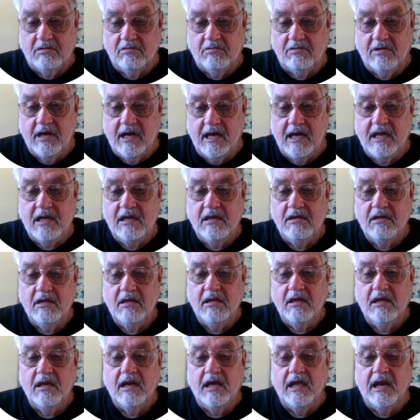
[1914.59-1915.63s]
Okay,
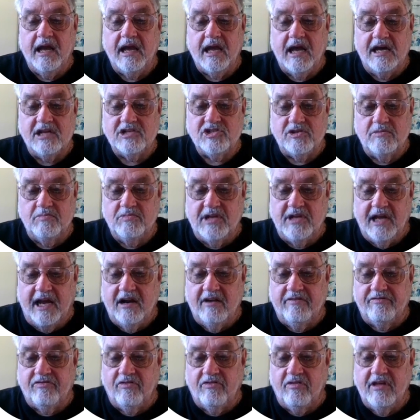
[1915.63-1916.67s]
and I got some
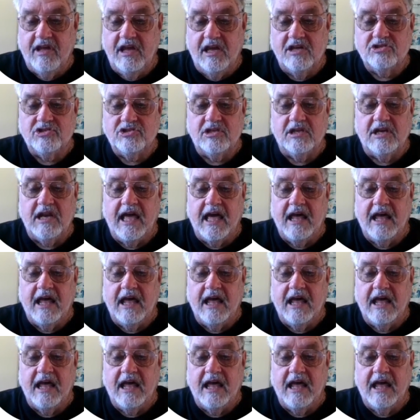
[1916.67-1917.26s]
data for the engine,